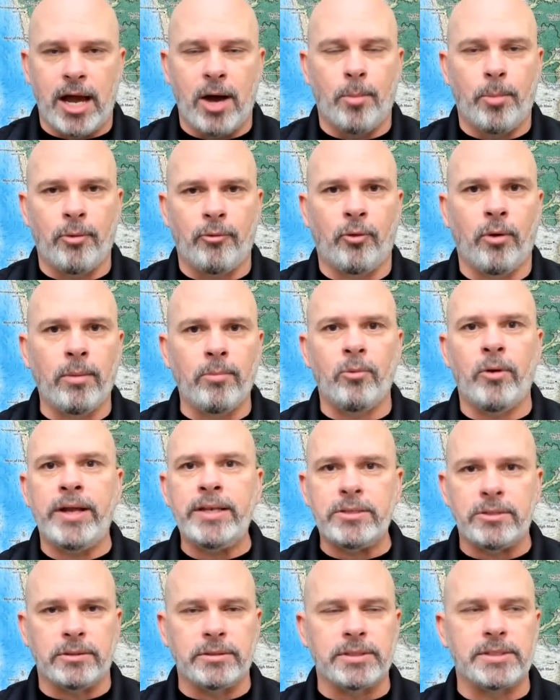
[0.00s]
outperform
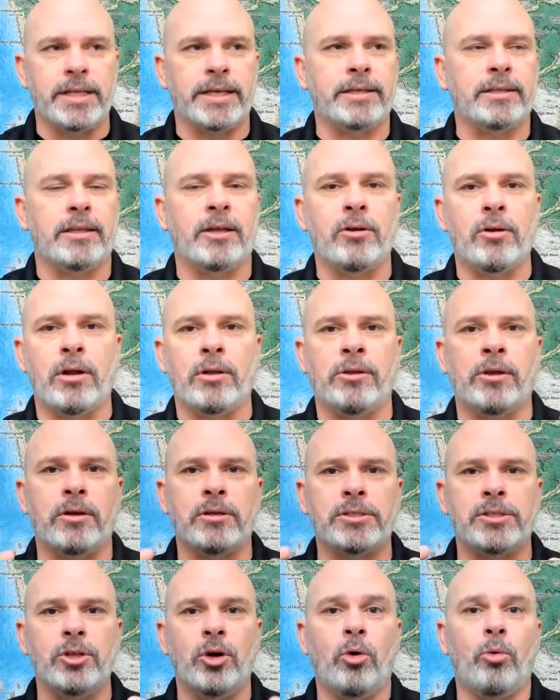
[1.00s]
rentals like there
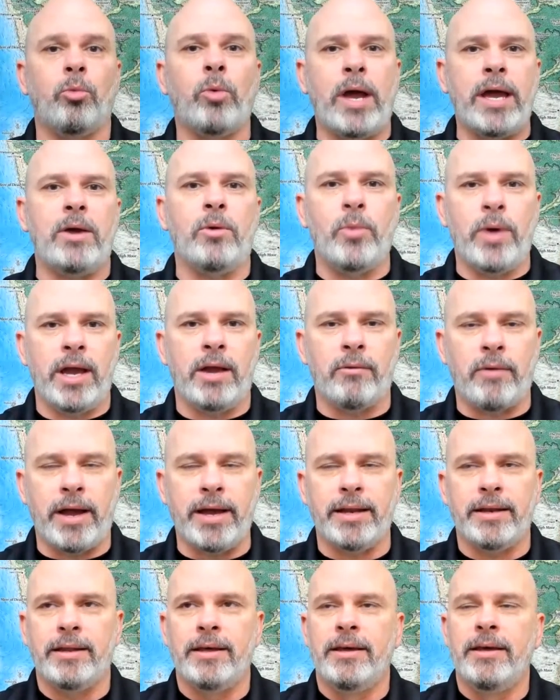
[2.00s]
there's no right way
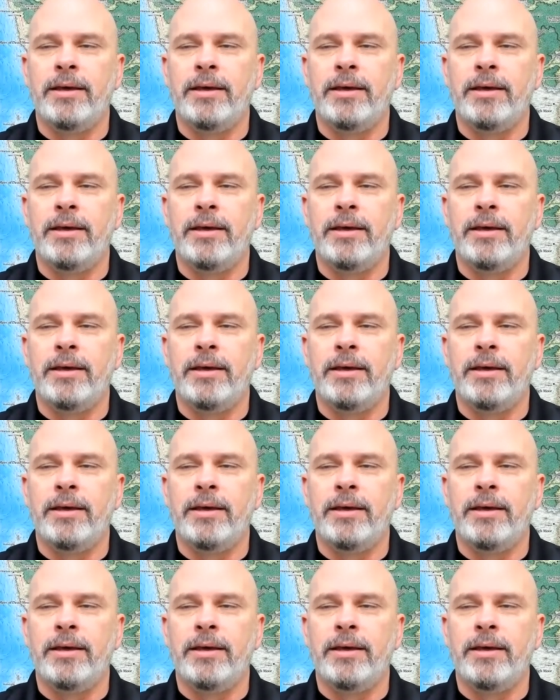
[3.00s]
right